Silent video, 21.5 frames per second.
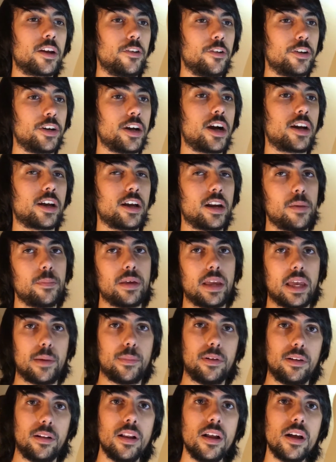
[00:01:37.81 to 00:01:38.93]
you're not gonna be
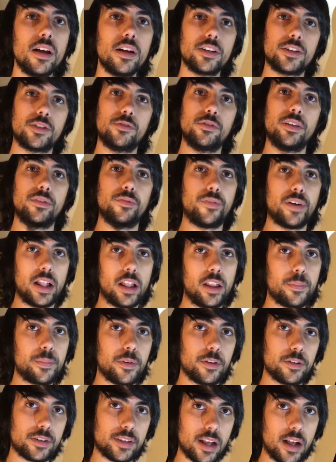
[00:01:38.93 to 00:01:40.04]
able to
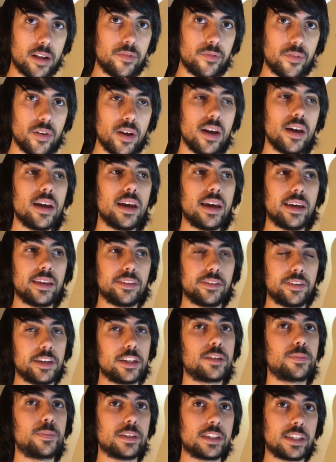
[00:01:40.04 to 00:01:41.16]
develop yourself in
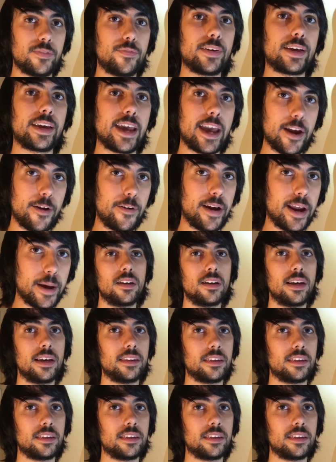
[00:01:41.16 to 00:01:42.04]
this specific area.